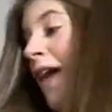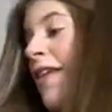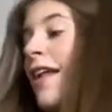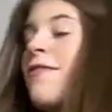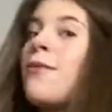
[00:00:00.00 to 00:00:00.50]

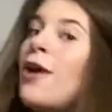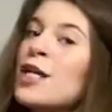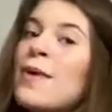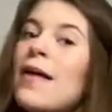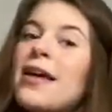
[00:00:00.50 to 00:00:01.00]
then if you watch
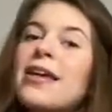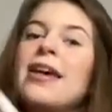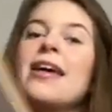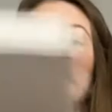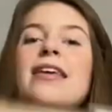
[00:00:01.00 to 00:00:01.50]
my like
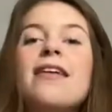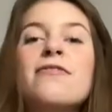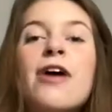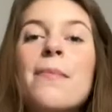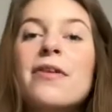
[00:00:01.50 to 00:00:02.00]
gift
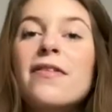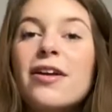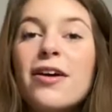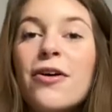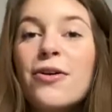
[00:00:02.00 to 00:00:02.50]
wrapping
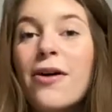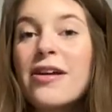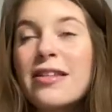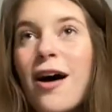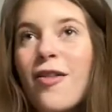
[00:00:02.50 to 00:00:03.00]
video, you already
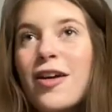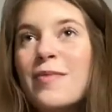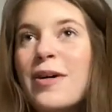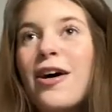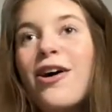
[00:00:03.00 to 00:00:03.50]
saw this,
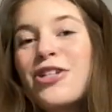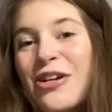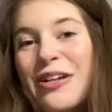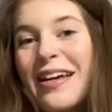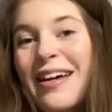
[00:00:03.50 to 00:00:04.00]
but I'll share
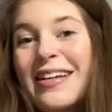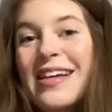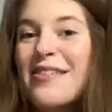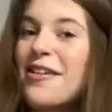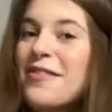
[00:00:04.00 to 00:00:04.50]
it again because I
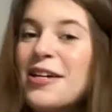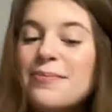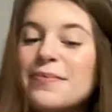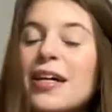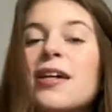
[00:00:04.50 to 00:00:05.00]
love it.
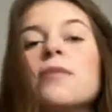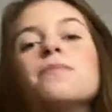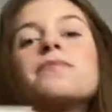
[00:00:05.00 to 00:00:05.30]
Um,